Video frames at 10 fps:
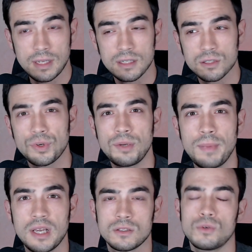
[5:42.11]
then it's going to
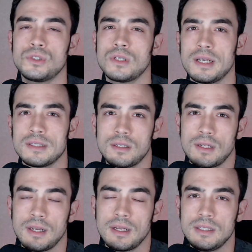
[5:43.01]
make
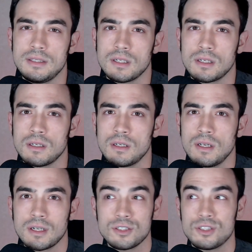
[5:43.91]
socializing a lot easier
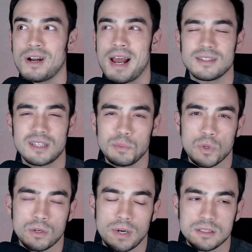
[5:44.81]
because you're asking
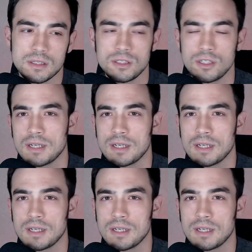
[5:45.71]
more questions.